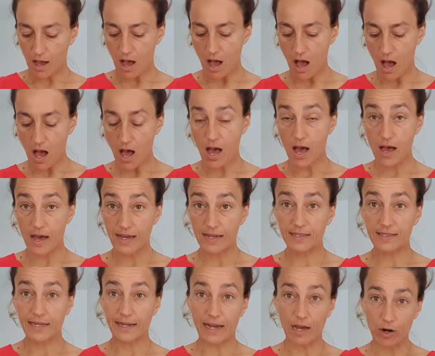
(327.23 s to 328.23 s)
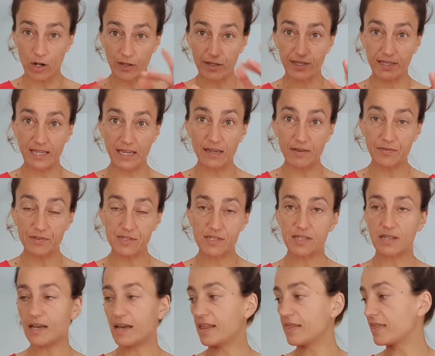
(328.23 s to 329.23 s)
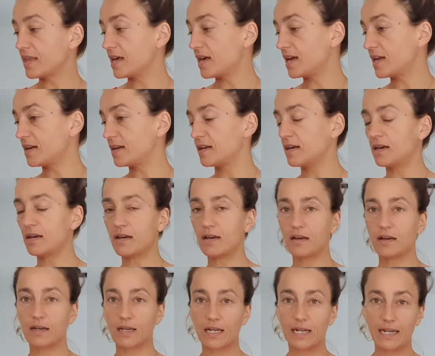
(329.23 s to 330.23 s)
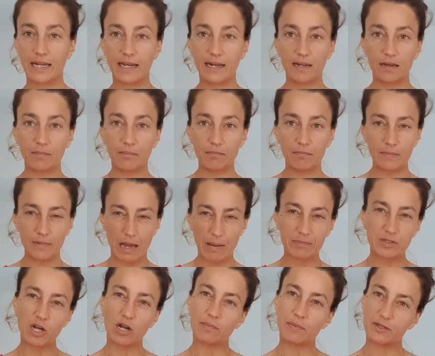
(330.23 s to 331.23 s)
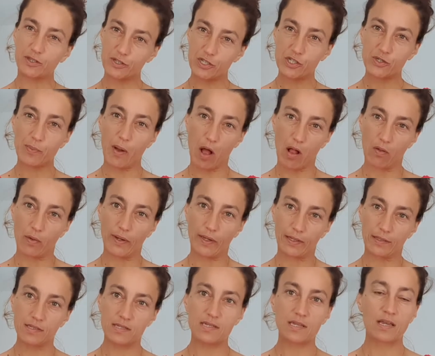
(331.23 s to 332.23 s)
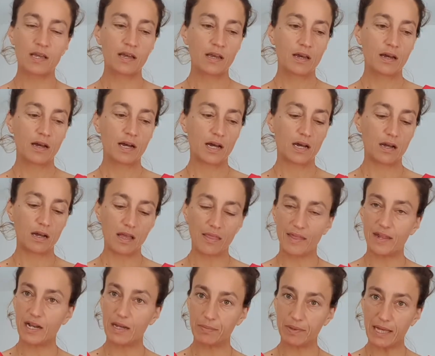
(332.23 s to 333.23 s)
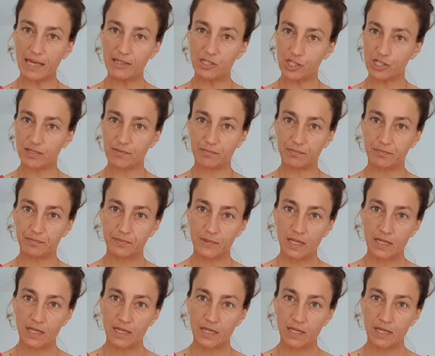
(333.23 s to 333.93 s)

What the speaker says: I take out all the leaves and then clean them. I'm talking about the small ones. And then I blanch them.